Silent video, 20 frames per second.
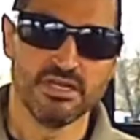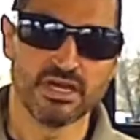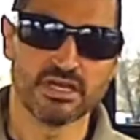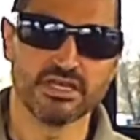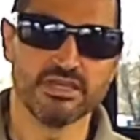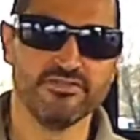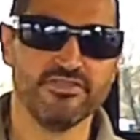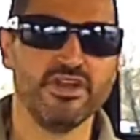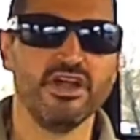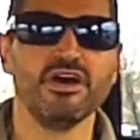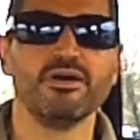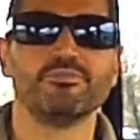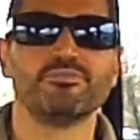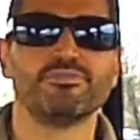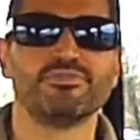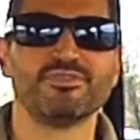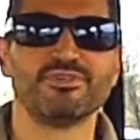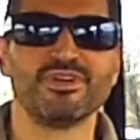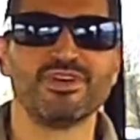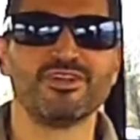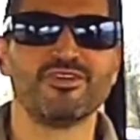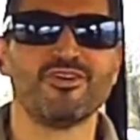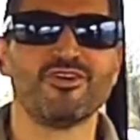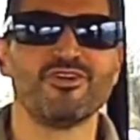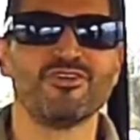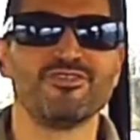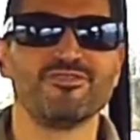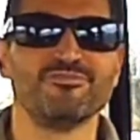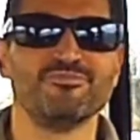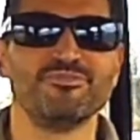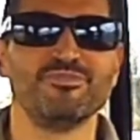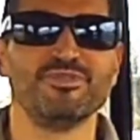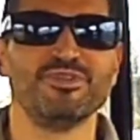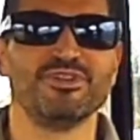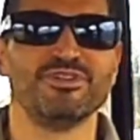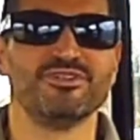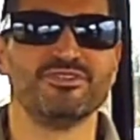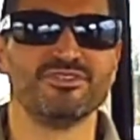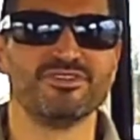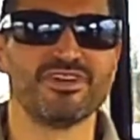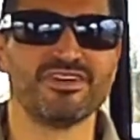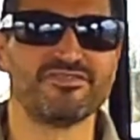not giving up at all, and you know,